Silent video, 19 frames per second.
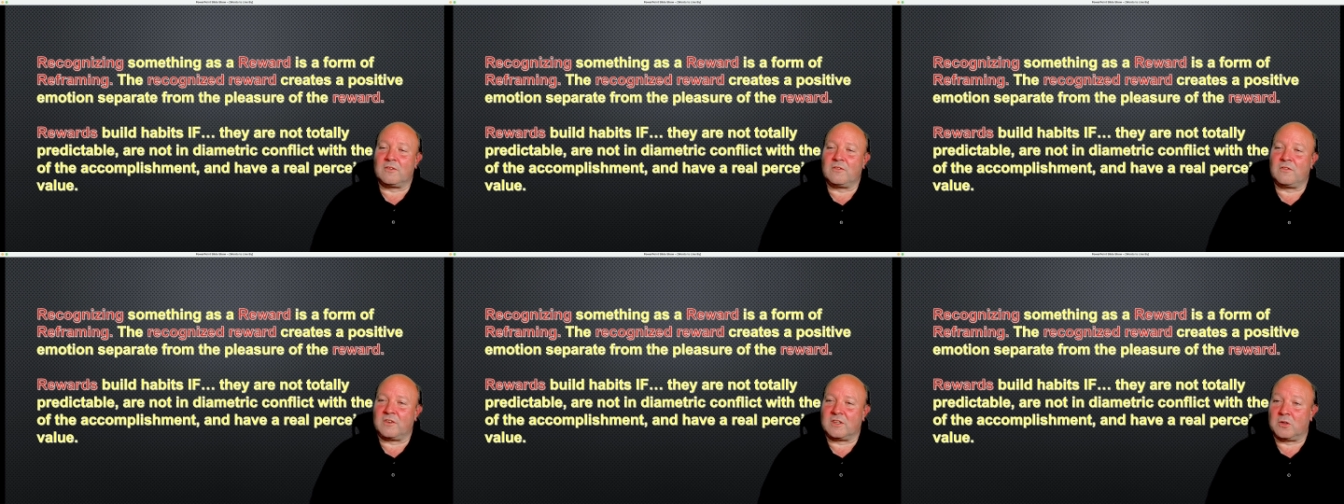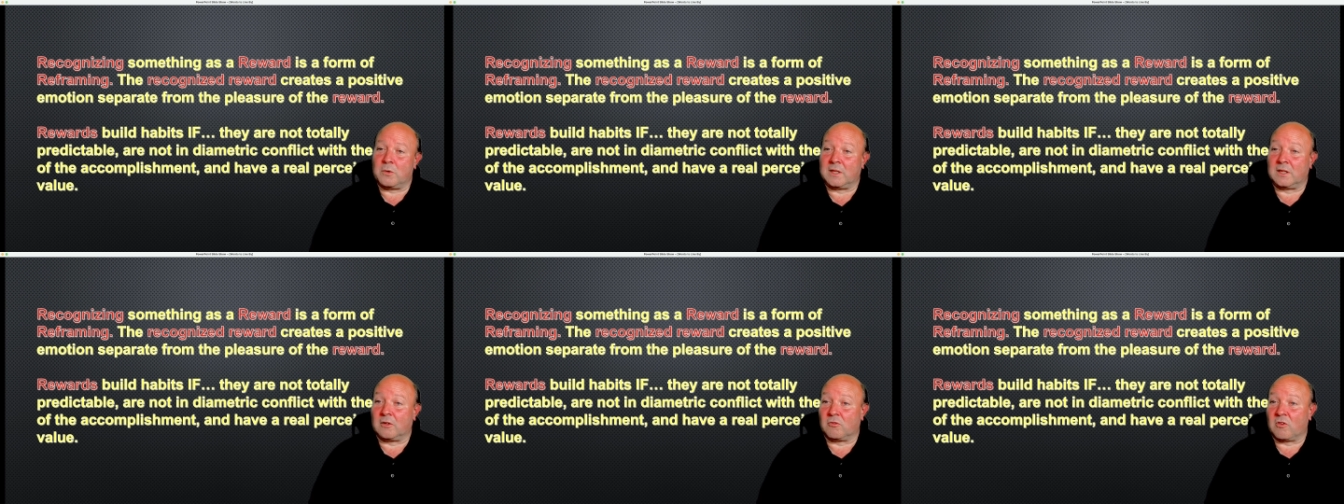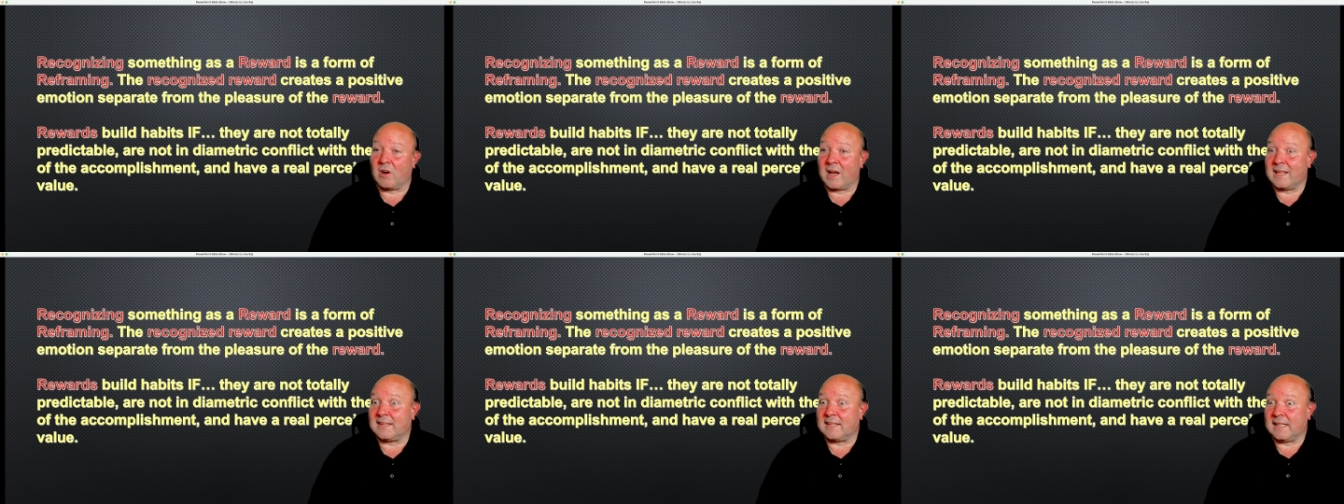for doing the
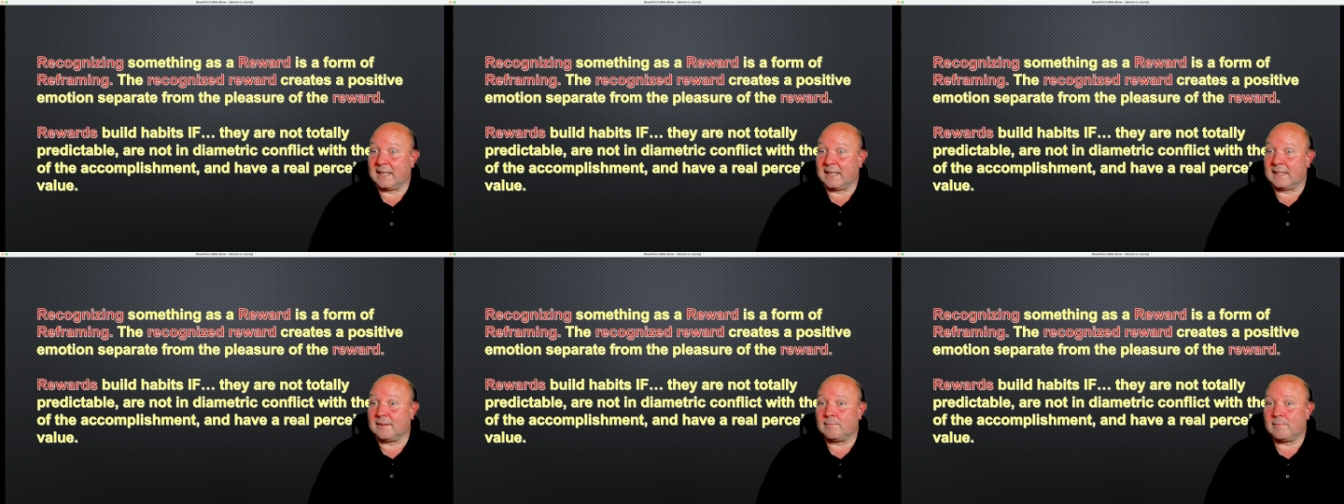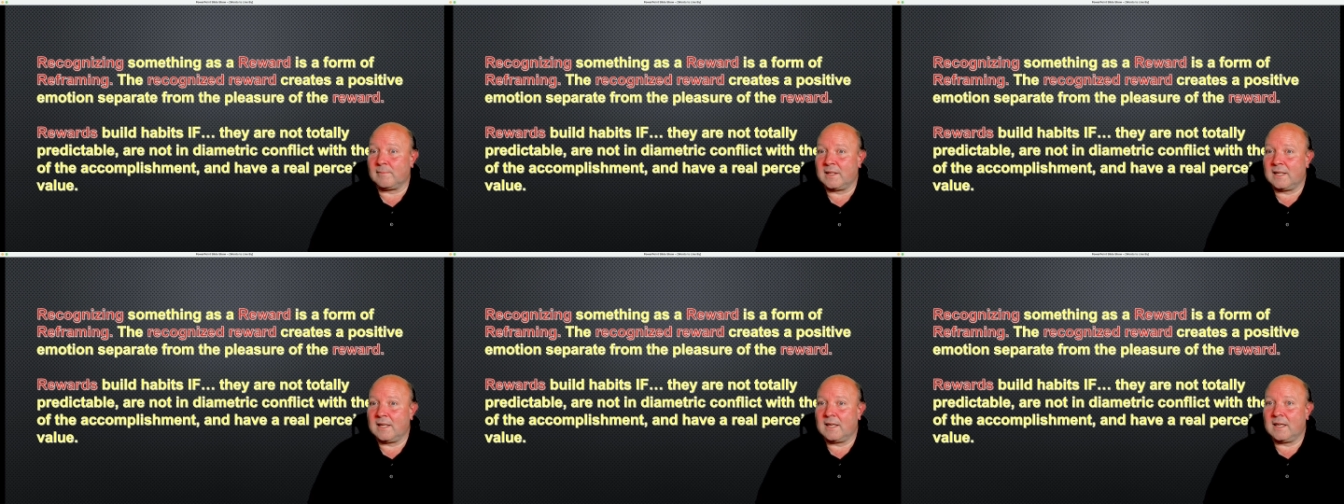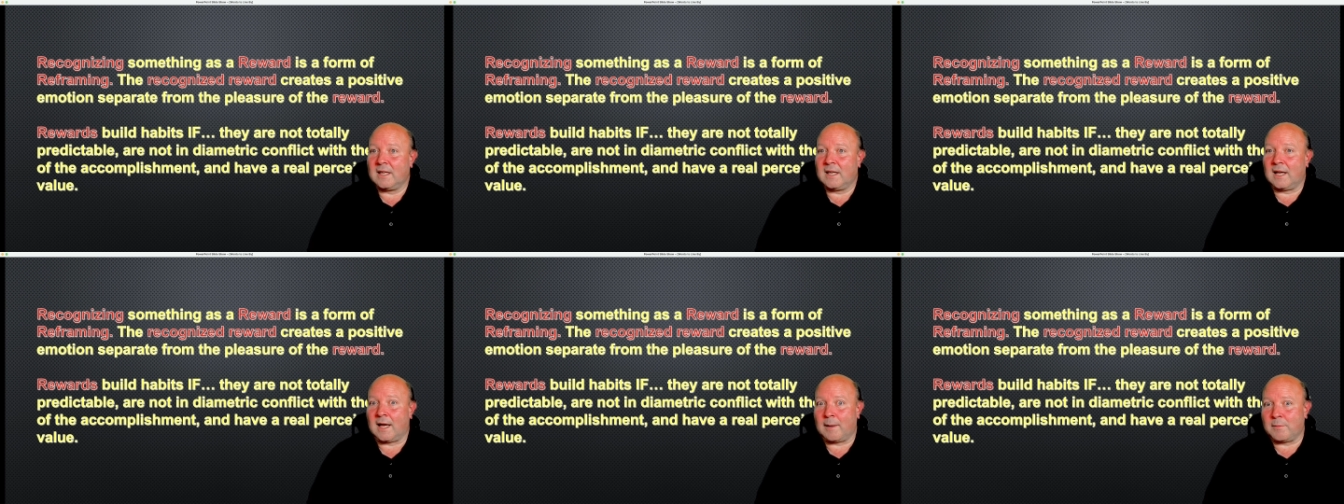right thing.
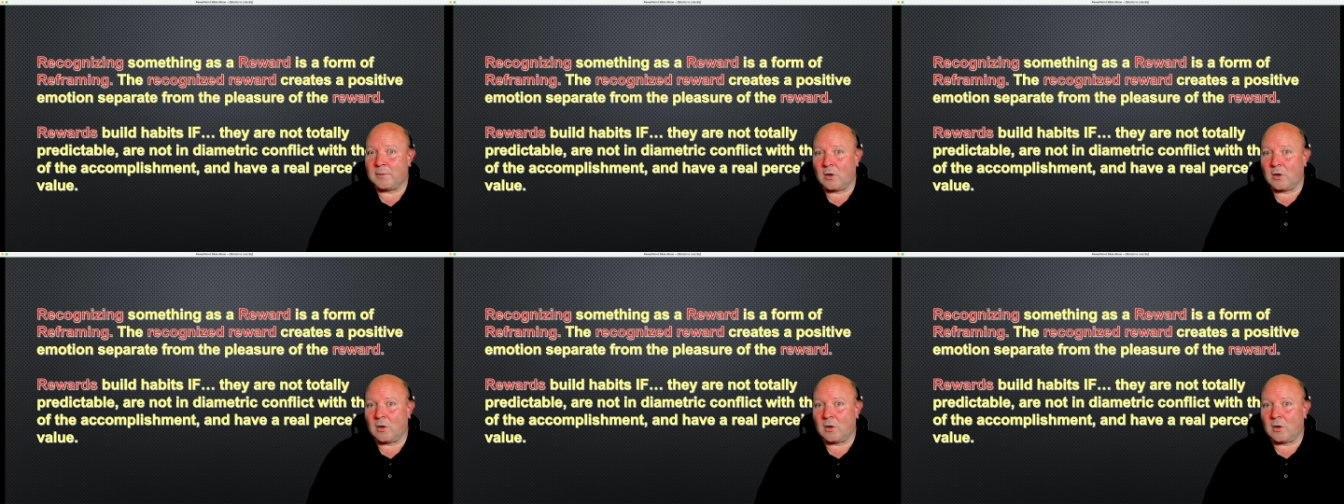I